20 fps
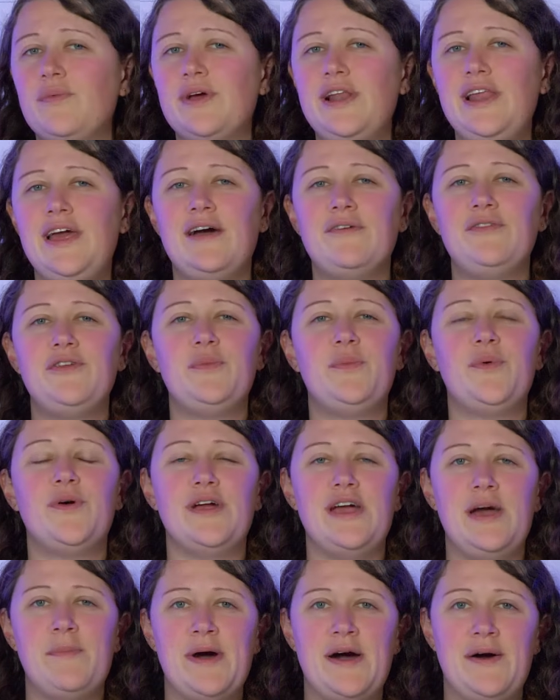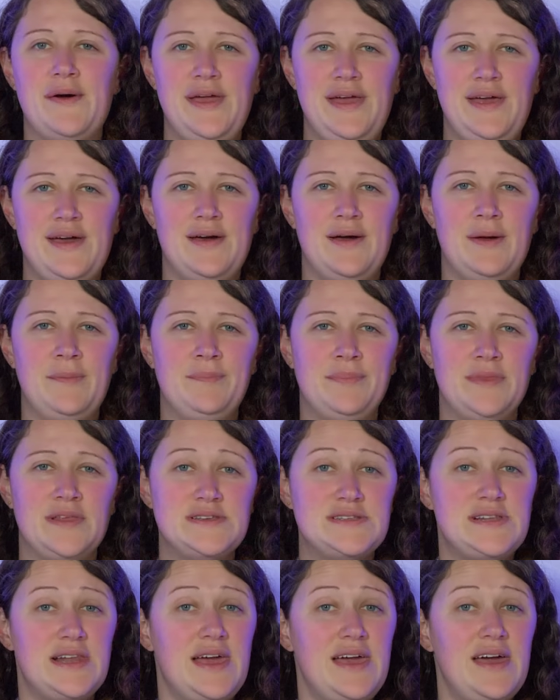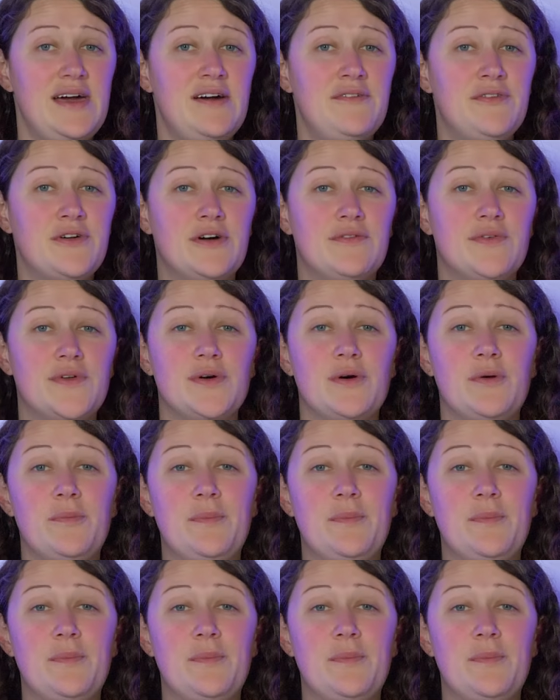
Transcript: really have to worry about here, as Leia have covered all